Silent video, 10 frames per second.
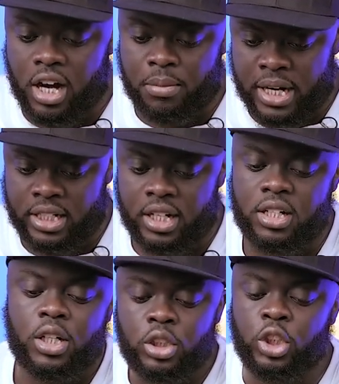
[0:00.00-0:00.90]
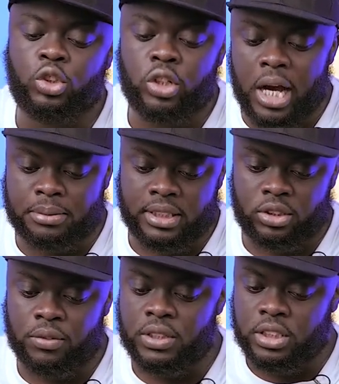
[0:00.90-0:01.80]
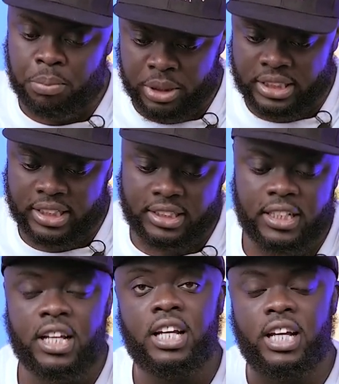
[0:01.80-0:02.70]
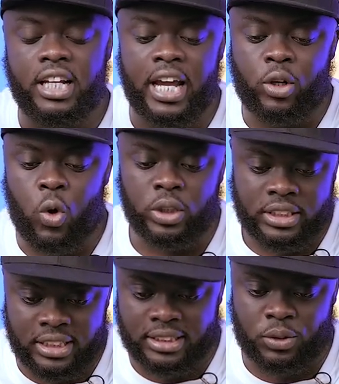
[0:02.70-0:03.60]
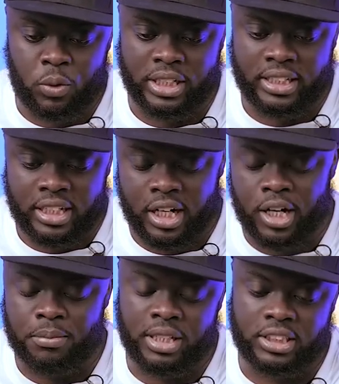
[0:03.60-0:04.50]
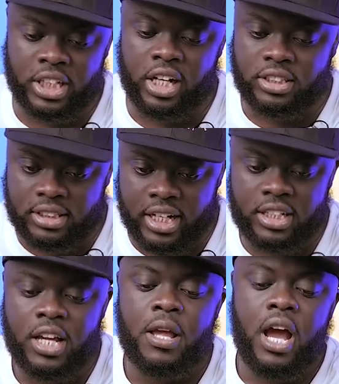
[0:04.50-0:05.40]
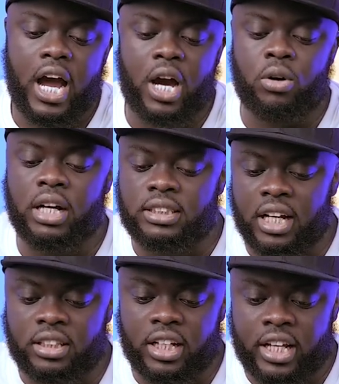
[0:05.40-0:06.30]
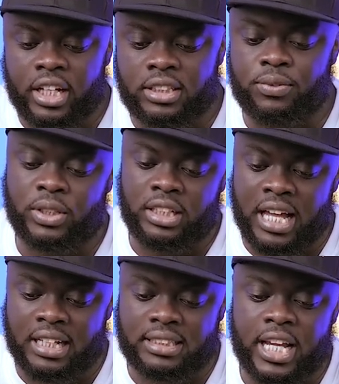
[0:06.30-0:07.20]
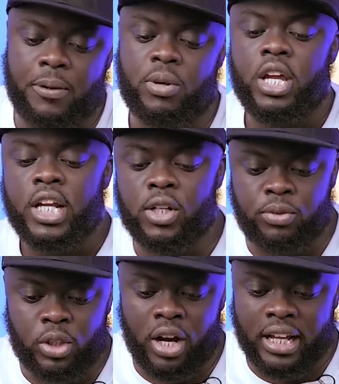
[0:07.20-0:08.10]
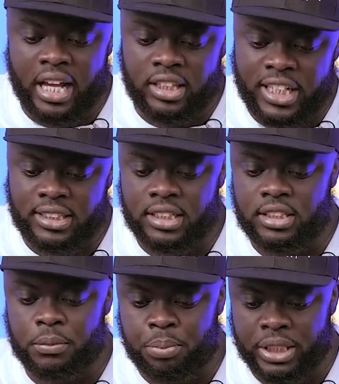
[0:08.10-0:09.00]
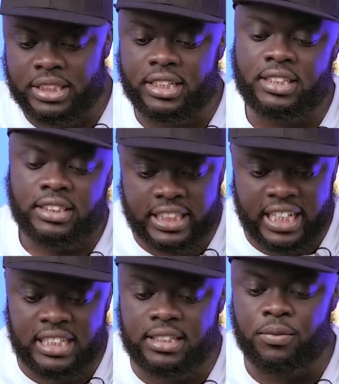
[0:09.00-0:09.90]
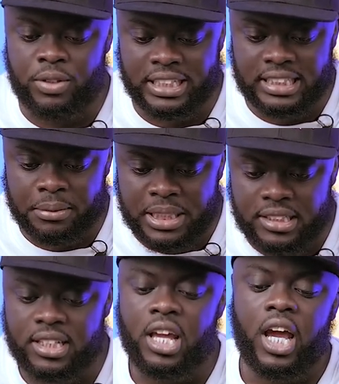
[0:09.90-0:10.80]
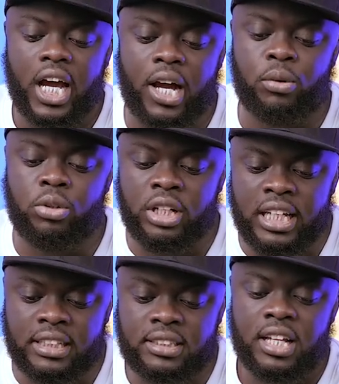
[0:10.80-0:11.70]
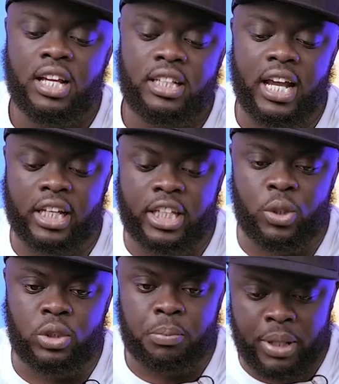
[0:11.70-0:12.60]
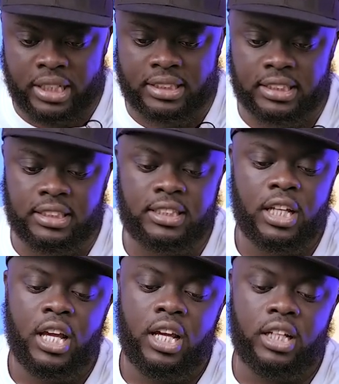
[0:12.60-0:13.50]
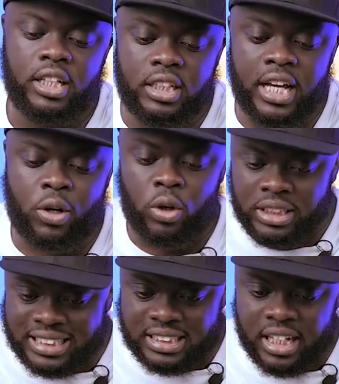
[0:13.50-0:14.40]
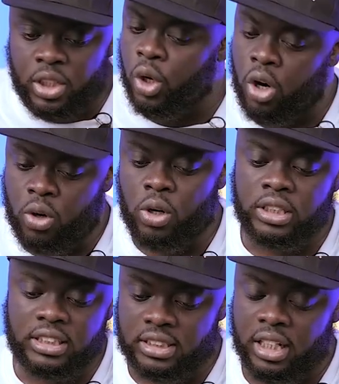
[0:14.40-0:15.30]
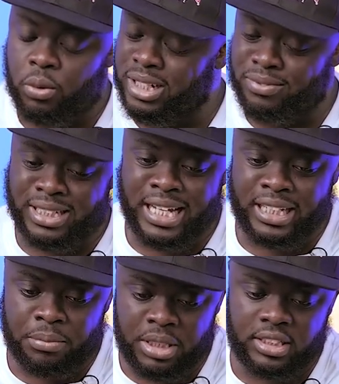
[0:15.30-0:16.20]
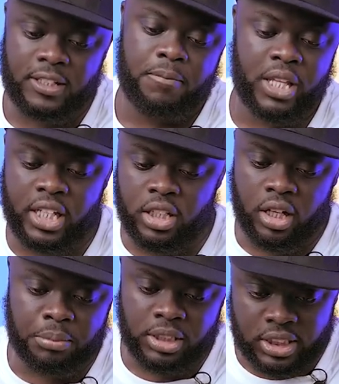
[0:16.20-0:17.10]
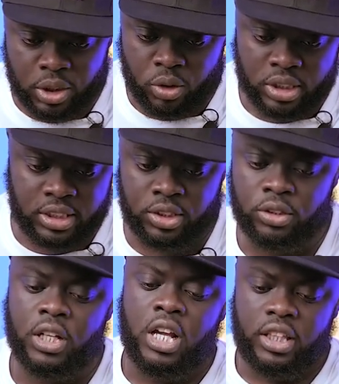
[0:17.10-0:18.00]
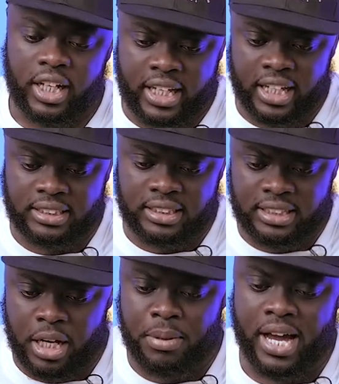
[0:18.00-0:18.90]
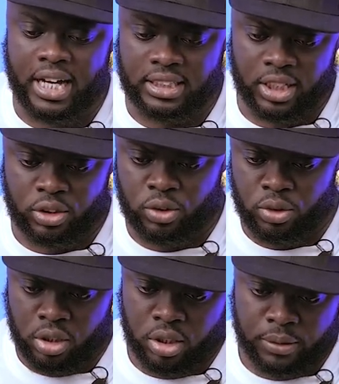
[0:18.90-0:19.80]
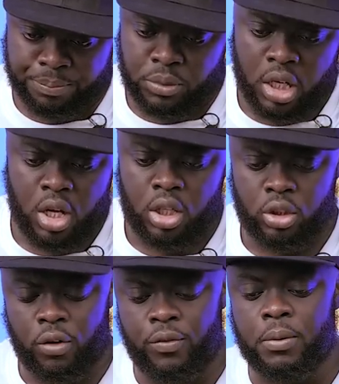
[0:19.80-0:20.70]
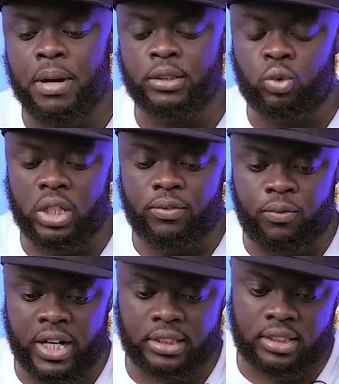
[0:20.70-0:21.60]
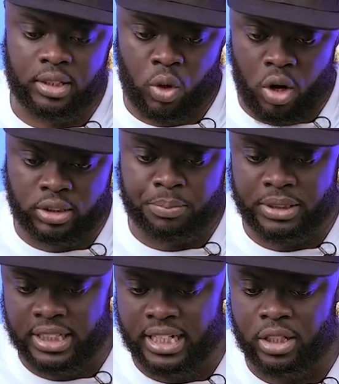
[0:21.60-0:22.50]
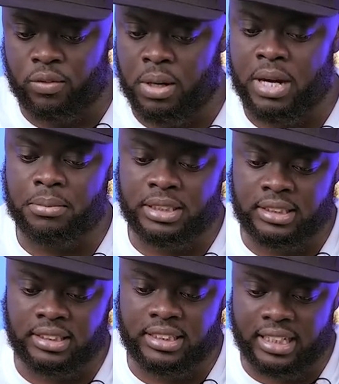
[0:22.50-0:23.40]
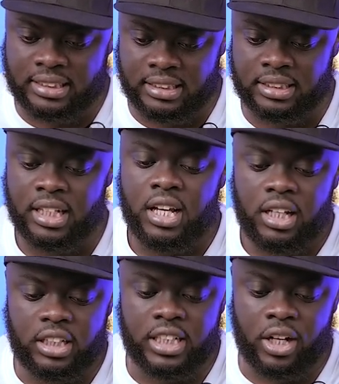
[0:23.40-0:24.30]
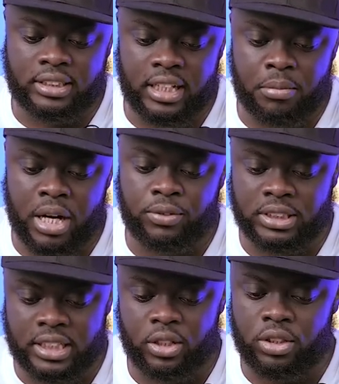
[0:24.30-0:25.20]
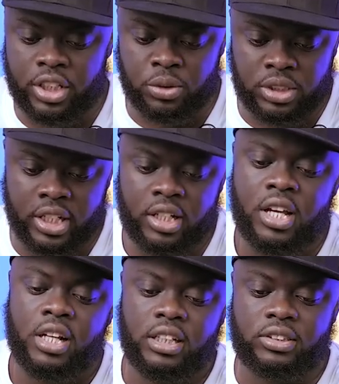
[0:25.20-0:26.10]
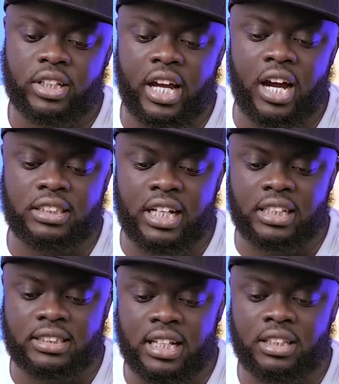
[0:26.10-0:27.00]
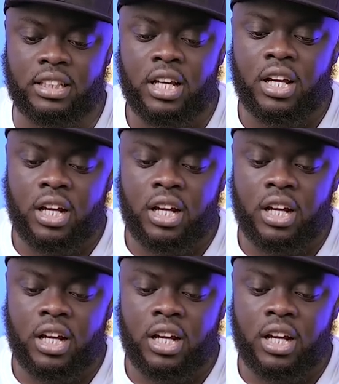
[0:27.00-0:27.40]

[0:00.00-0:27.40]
minor. Due to absence of interpreters. And I quote, this is what the judge said. I will adjourn the case for the last time. If we don't get these interpreters, Chinese and Vietnamese, I will release the accused persons, either conditionally or unconditionally, whatever that it means. Then, she continued. The case is hereby adjourned to November 21st, the court presided over by Mrs. Justice Lydia Osemafo said on Tuesday. The trial judge said,